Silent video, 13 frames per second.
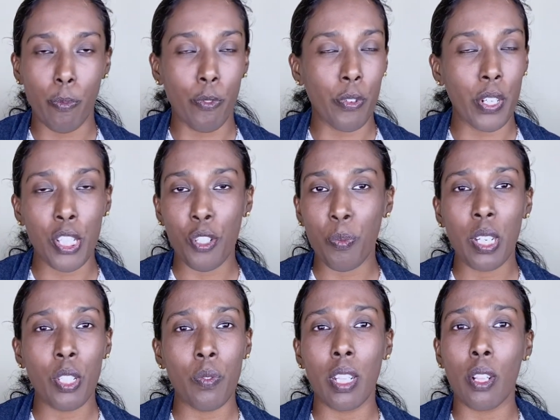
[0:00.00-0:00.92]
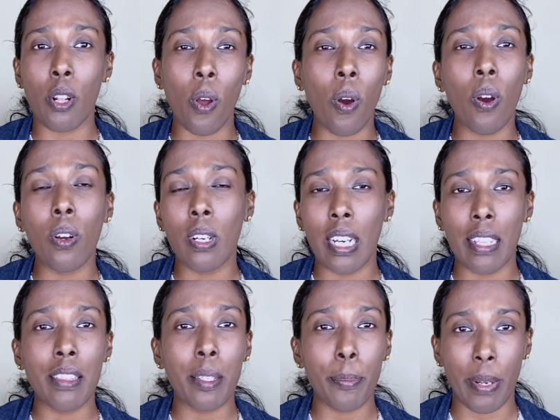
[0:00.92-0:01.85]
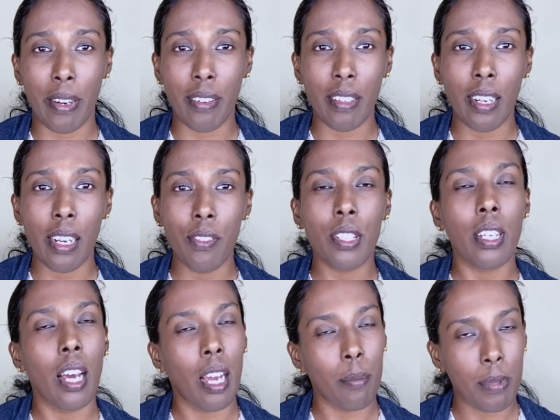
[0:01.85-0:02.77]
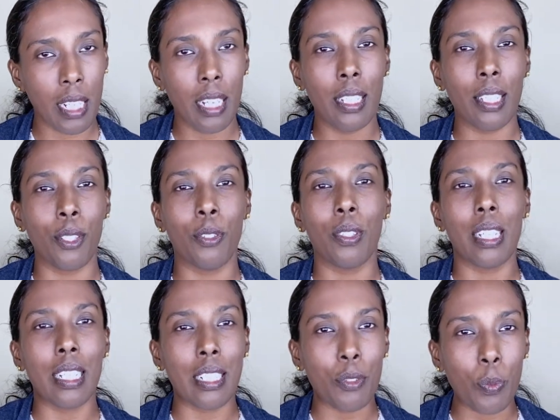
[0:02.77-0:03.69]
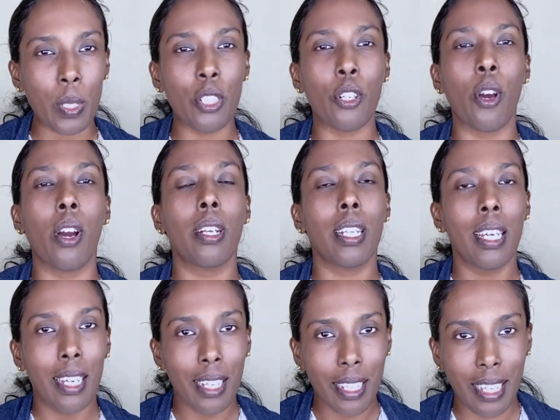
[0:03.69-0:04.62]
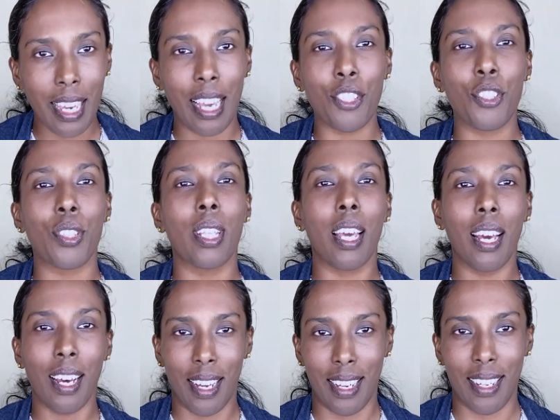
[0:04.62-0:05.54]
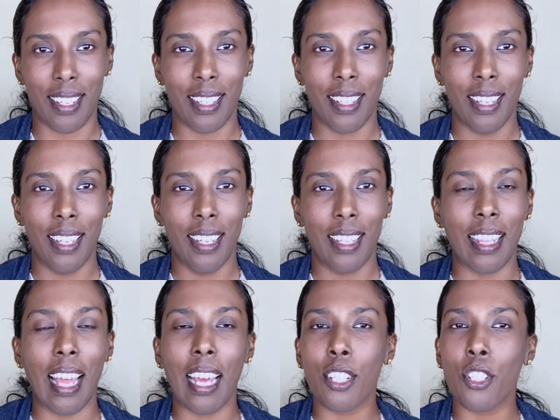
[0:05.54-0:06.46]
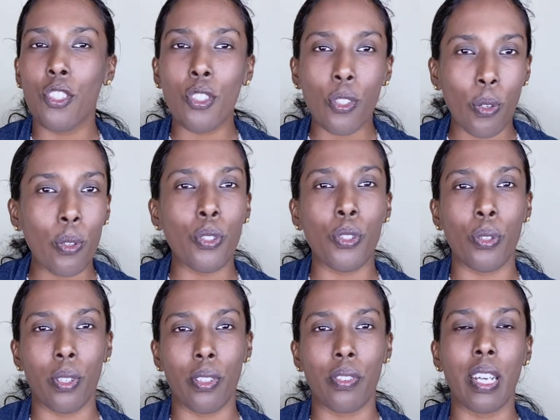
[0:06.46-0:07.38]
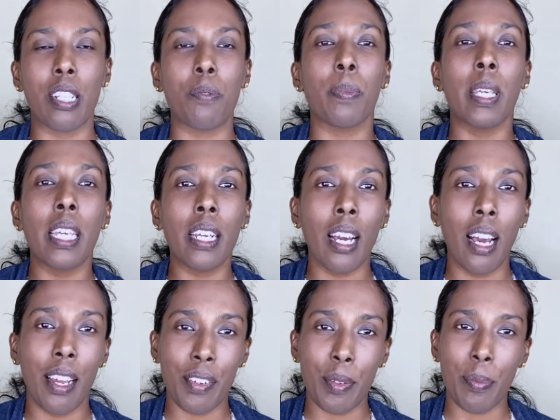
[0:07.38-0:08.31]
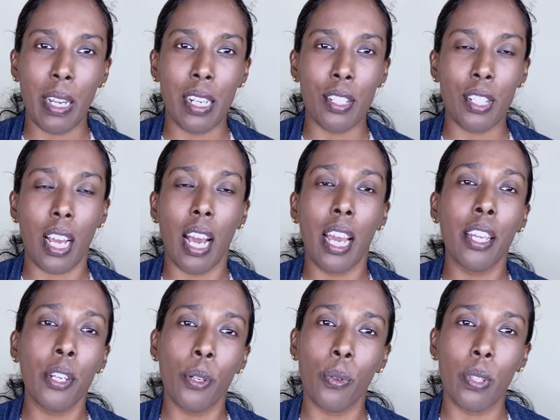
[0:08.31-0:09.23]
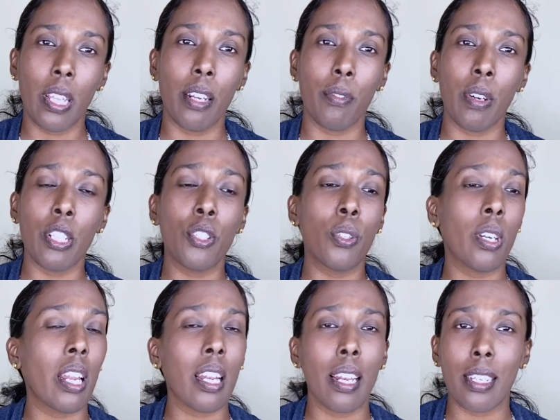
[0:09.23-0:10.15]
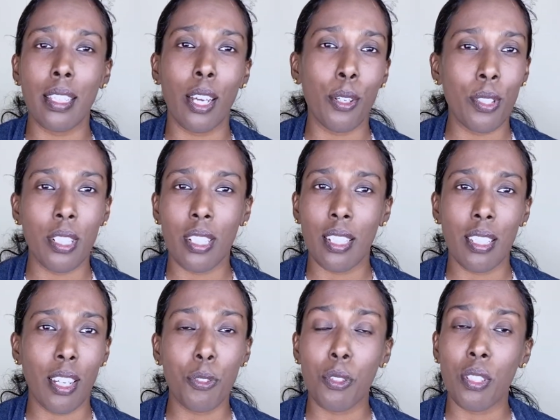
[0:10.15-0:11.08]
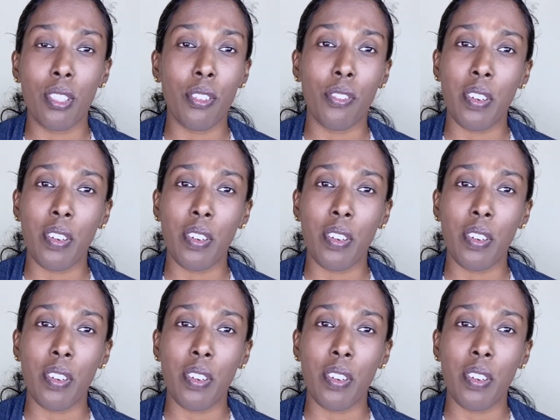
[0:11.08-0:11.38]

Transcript: resumes with long lengthy paragraphs, I'm telling you, it will not catch their eye. That is so sure of, guys. Being a hiring manager, I know that once you get like thousands and thousands of